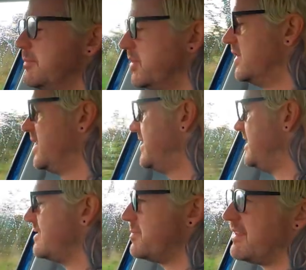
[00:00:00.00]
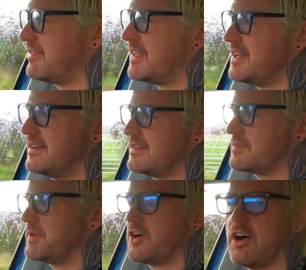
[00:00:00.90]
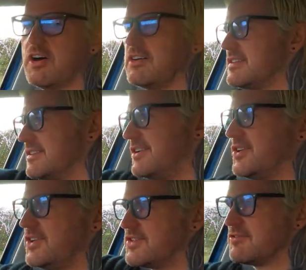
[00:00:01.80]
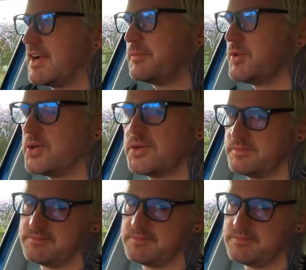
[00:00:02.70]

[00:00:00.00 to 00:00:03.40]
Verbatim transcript: But this is a bit thin and it's a bit hard, it hurts your elbow.